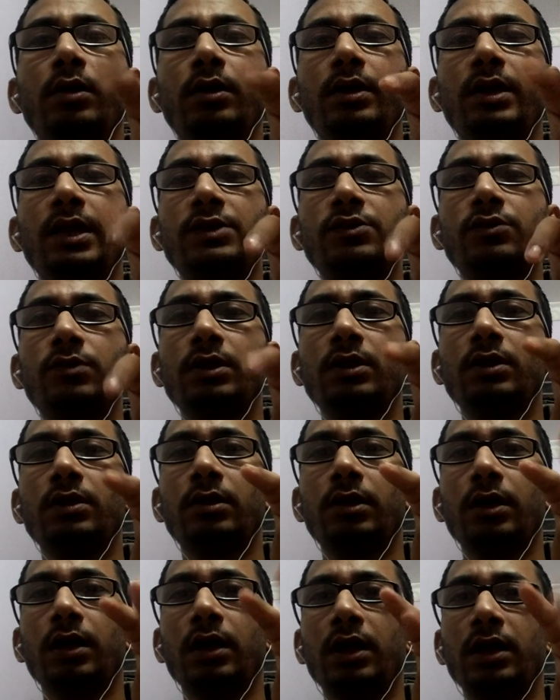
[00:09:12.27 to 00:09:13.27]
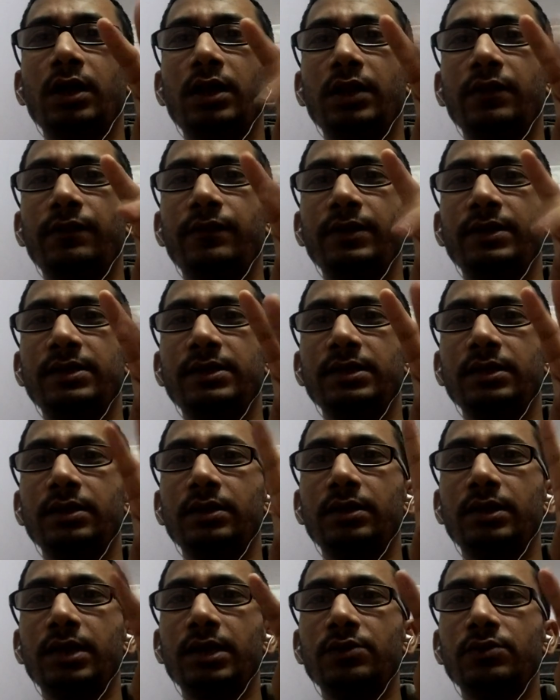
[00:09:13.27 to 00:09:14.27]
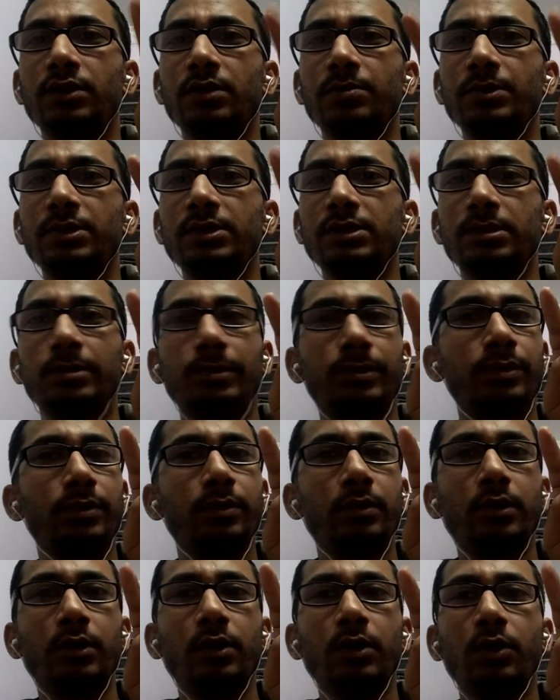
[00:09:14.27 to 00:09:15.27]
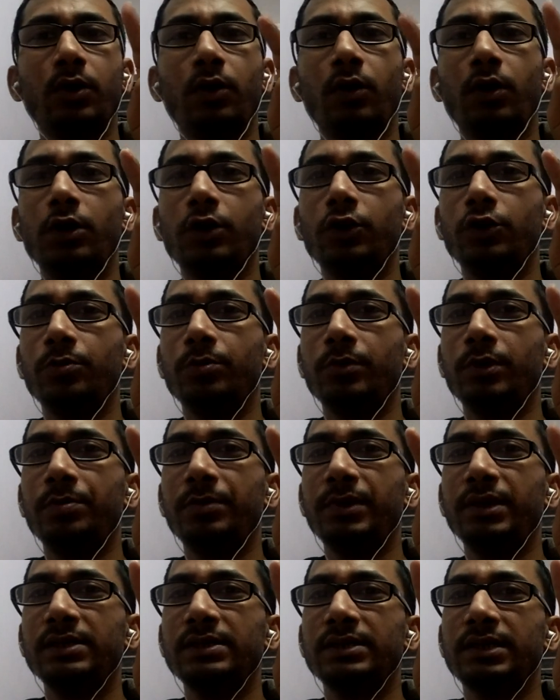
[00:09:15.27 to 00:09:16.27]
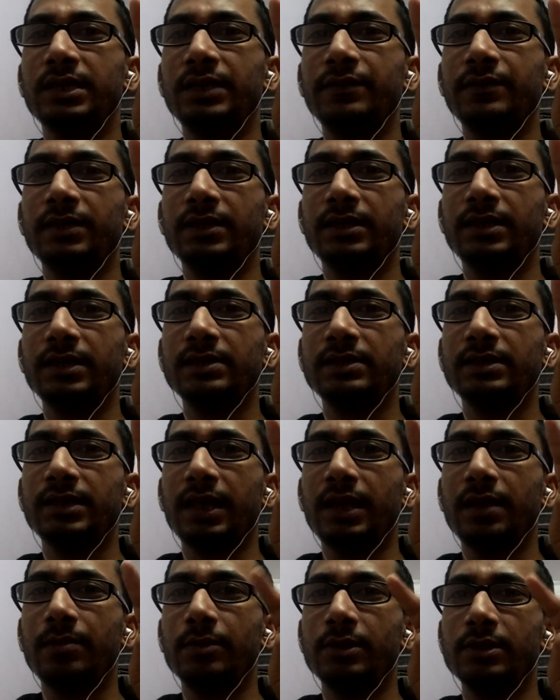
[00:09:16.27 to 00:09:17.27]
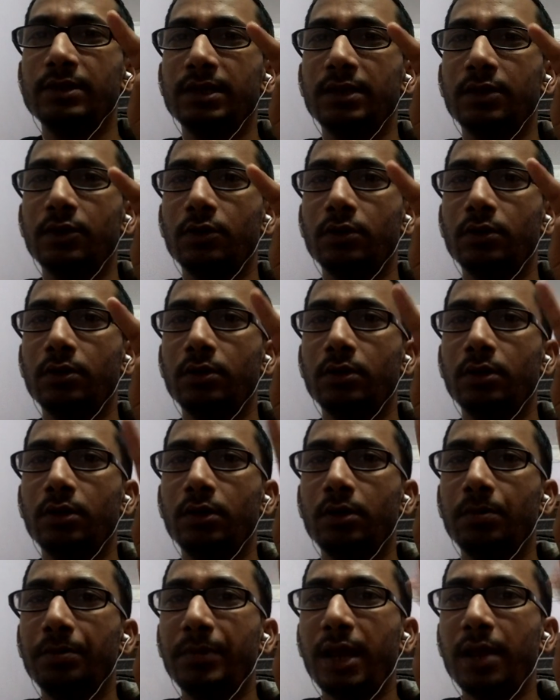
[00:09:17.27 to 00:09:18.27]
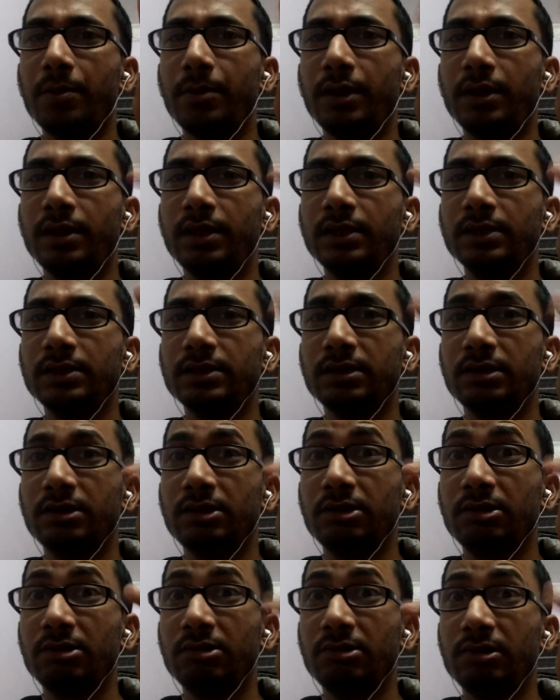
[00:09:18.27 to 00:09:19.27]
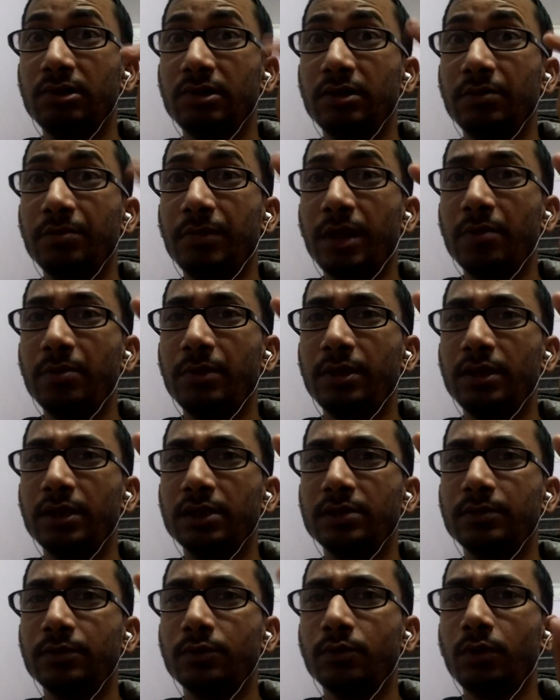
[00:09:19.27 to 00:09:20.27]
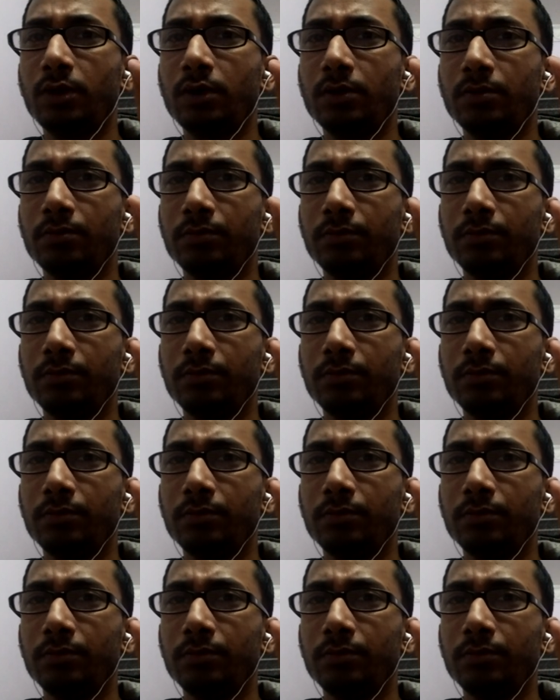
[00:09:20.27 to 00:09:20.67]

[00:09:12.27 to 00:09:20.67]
Natural, artificial. Natural means all human beings, living things, animals and all. Man-made things. Man-made things means what?